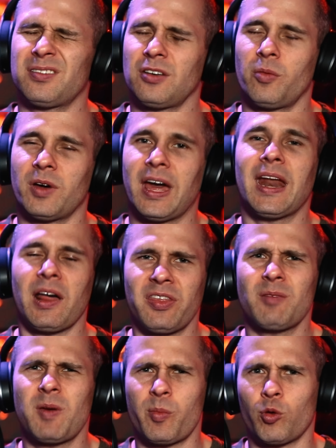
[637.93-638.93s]
so much. And I
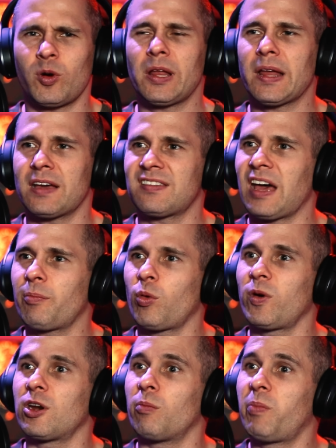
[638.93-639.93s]
think people realize that. But
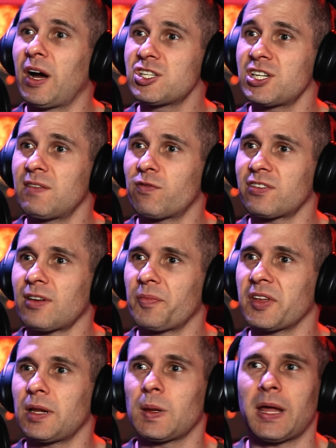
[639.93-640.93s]
when you're budgeting for
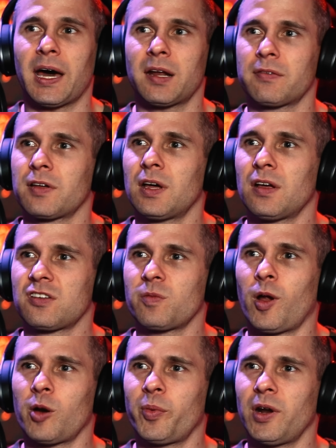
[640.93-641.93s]
something, a lot of
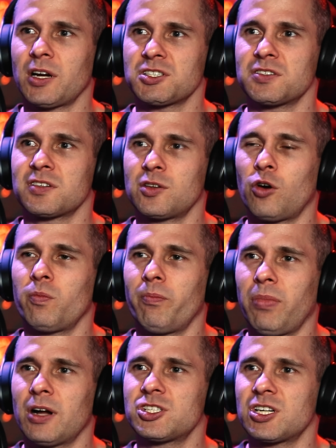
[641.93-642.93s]
smaller productions don't
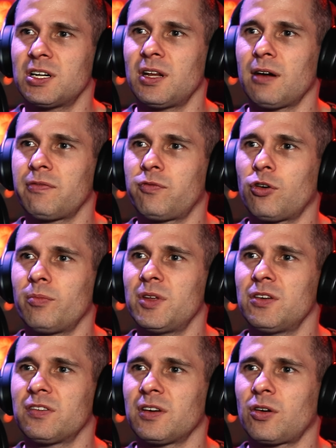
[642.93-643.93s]
budget enough for
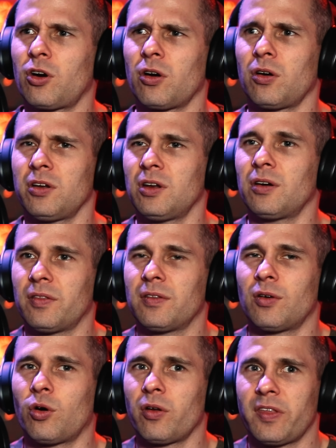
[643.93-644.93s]
music, or
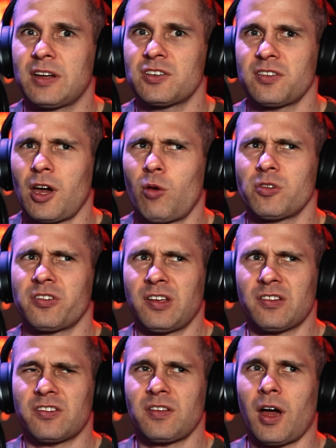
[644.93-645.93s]
or they just we'll just
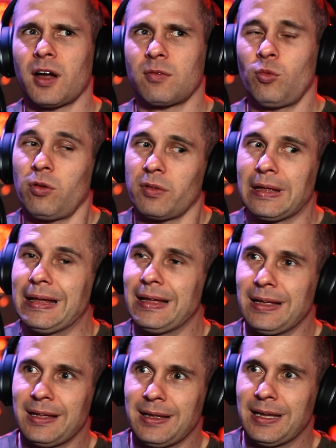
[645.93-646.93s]
get stock. Well,
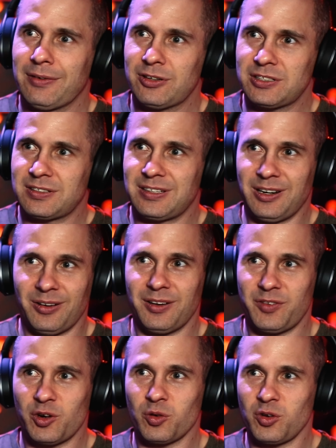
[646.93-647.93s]

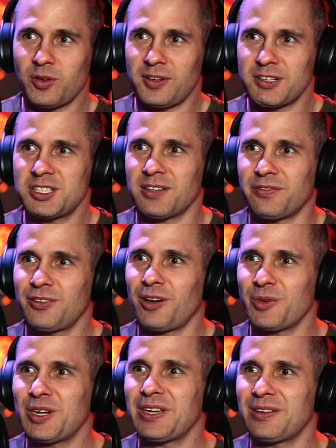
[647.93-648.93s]
if you're doing a legit
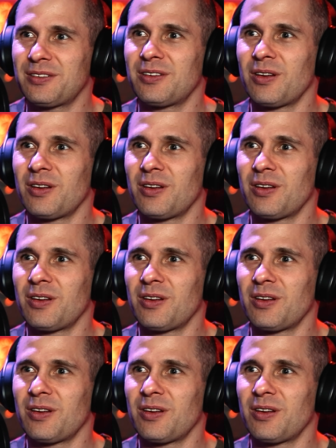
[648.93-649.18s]
film, you need